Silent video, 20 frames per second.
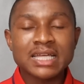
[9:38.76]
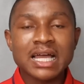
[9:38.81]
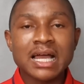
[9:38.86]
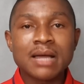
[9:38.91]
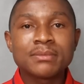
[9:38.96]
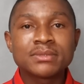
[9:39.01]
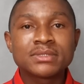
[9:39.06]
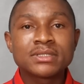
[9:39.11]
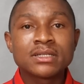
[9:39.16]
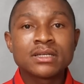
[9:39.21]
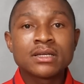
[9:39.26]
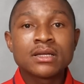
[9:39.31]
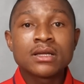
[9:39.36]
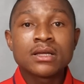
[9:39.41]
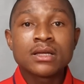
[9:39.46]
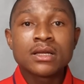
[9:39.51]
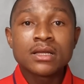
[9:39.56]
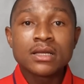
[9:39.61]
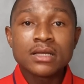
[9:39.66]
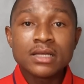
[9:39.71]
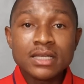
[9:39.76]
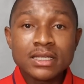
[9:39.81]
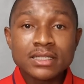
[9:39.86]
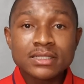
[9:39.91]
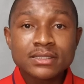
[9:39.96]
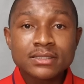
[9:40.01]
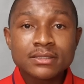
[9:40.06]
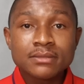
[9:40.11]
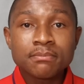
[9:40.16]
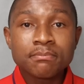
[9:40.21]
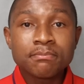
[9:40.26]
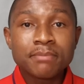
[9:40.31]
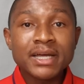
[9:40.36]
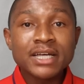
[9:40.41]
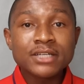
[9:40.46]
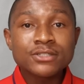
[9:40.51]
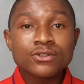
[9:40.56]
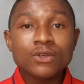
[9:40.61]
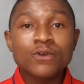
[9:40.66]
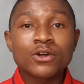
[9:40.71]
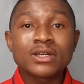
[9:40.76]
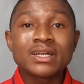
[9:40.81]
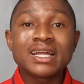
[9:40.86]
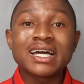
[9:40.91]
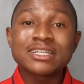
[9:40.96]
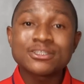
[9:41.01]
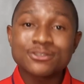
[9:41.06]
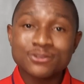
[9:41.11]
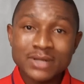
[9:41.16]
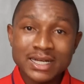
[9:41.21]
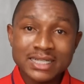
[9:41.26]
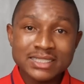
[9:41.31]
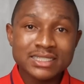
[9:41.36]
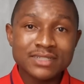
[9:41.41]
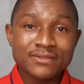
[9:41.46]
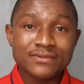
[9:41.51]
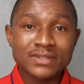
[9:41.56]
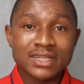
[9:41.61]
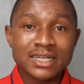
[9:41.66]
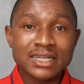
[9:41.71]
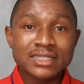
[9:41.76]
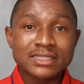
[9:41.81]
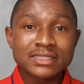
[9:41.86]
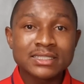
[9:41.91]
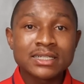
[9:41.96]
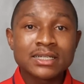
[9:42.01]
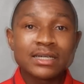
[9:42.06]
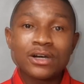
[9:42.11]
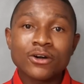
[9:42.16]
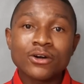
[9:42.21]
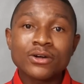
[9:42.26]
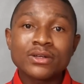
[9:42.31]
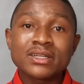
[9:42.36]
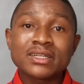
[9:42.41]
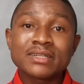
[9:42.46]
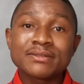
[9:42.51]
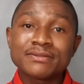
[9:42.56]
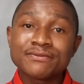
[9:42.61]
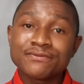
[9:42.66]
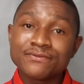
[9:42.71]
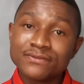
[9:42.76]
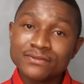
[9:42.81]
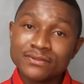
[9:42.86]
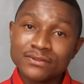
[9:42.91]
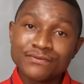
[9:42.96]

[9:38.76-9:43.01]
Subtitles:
times is based on the attractiveness or this